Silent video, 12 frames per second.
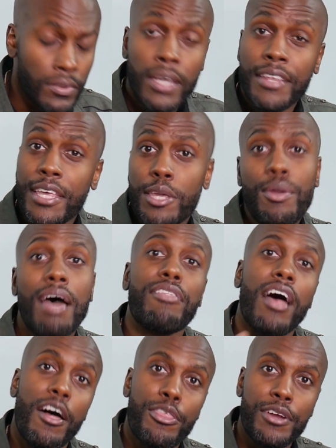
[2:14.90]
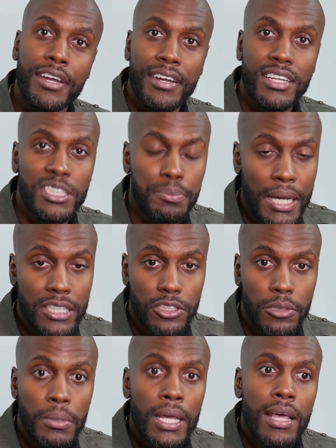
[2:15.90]
And then you have the other end of the
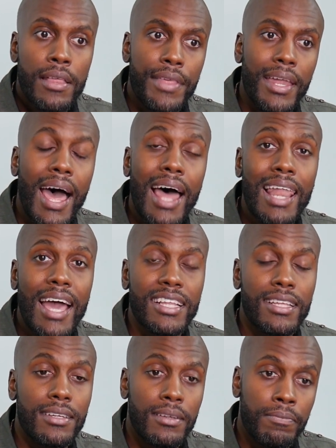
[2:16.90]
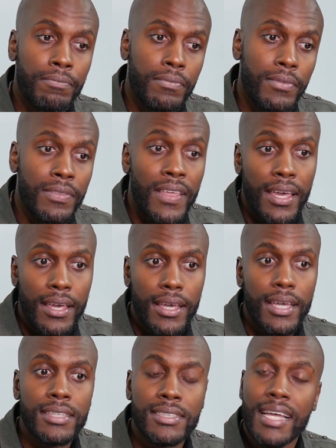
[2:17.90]
spectrum that I like to
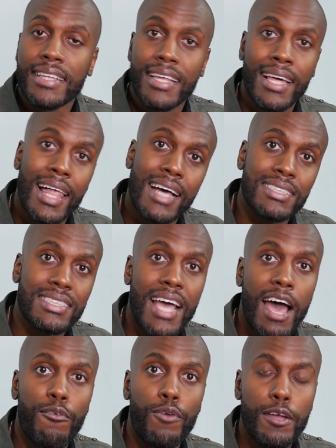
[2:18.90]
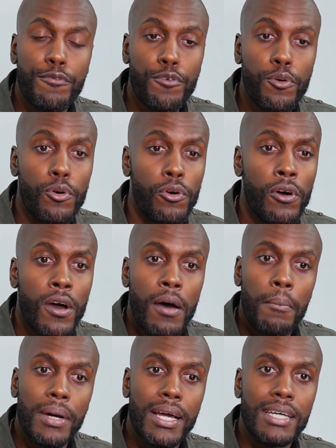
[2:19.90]
think is that the glass is halfway full
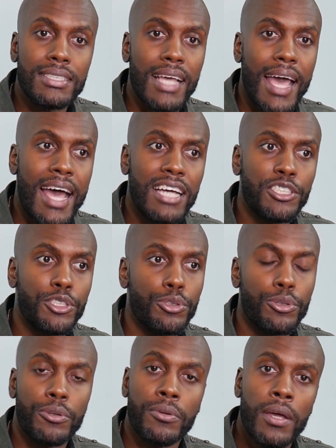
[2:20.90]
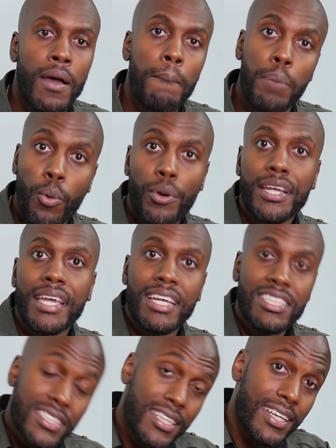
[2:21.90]
because as you're pouring
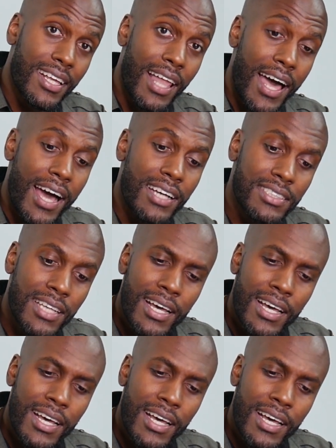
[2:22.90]
into the glass,